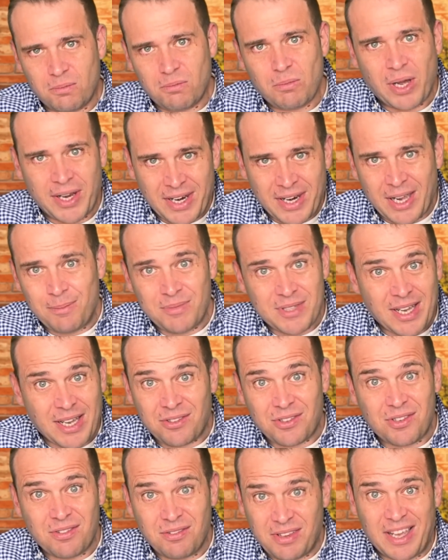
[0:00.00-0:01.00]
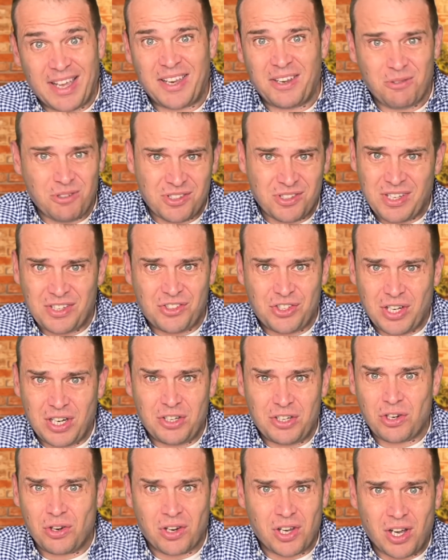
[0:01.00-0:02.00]
my name down there, which says
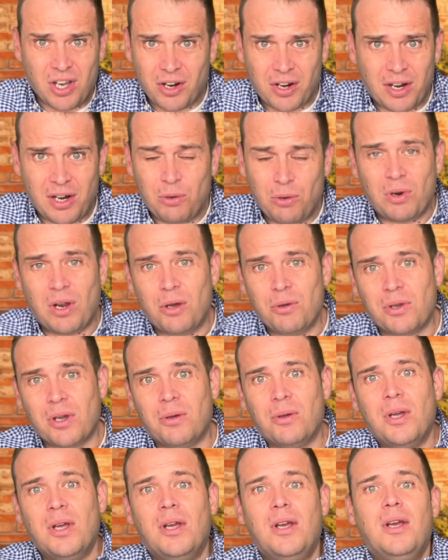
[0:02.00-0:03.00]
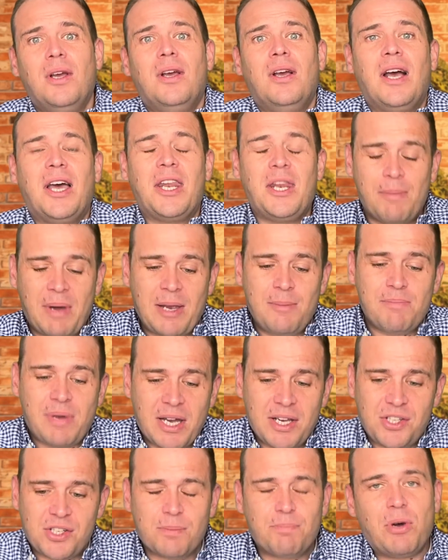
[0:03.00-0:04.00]
ChilliJonCarne, little logo. And the main
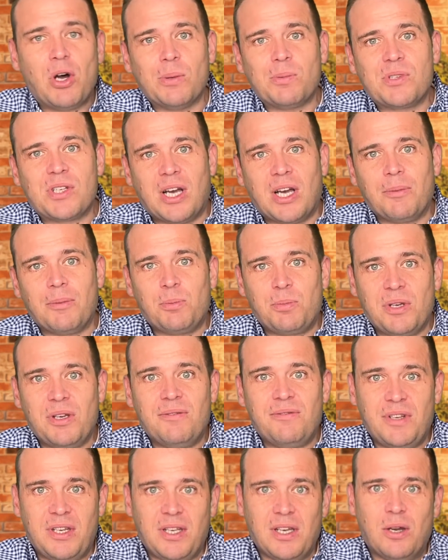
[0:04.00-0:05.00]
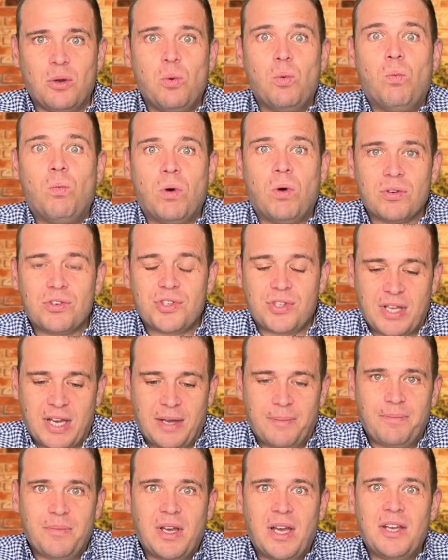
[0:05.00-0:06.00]
page that pops up, there'll be a video. Watch
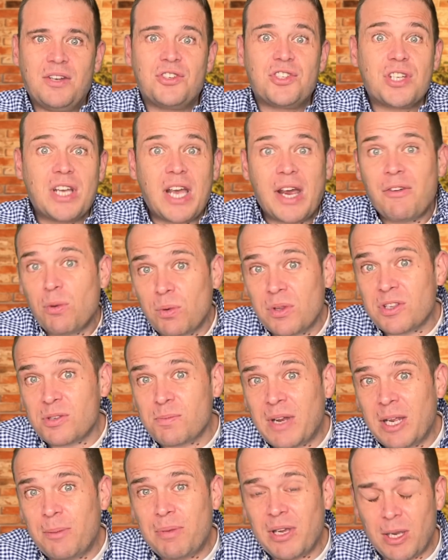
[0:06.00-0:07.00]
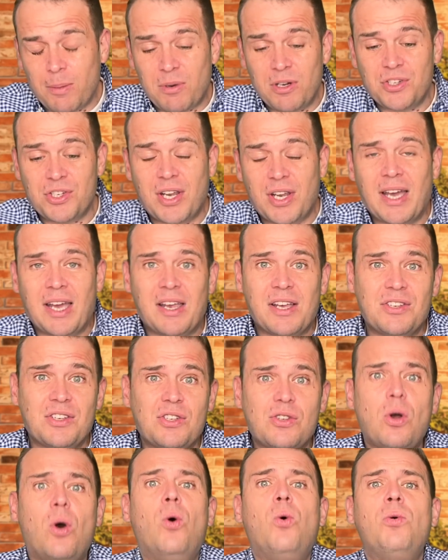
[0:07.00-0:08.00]
that and share it with as many people as you can, because
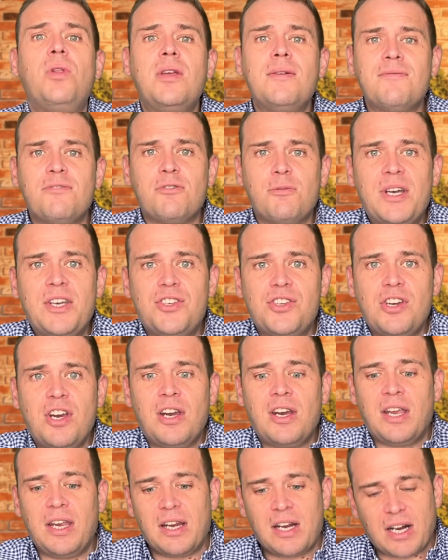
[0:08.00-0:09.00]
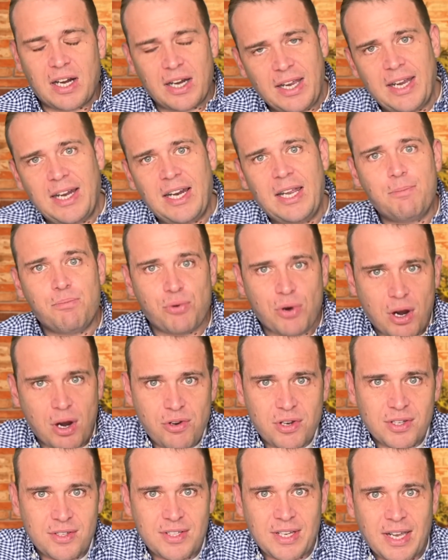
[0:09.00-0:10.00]
it's all the information you need, clearly
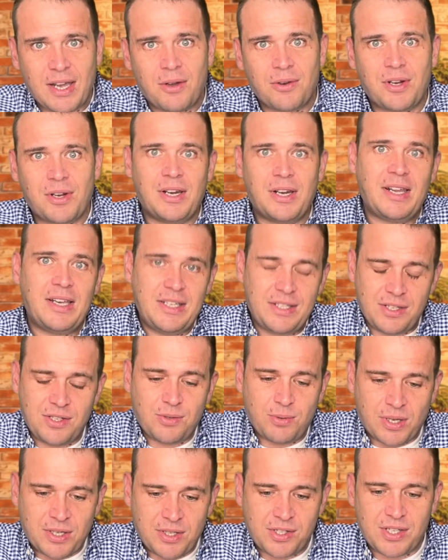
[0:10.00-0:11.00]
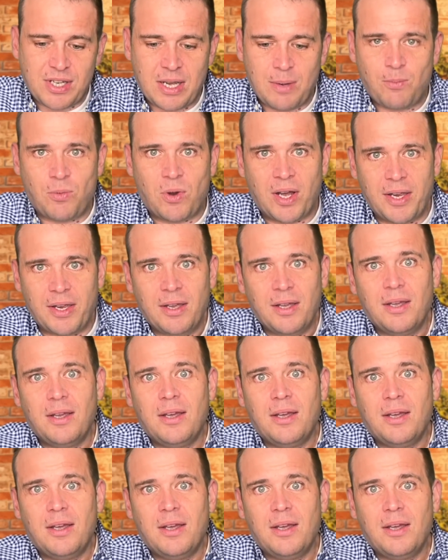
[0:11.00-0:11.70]
broken down in an easy to understand way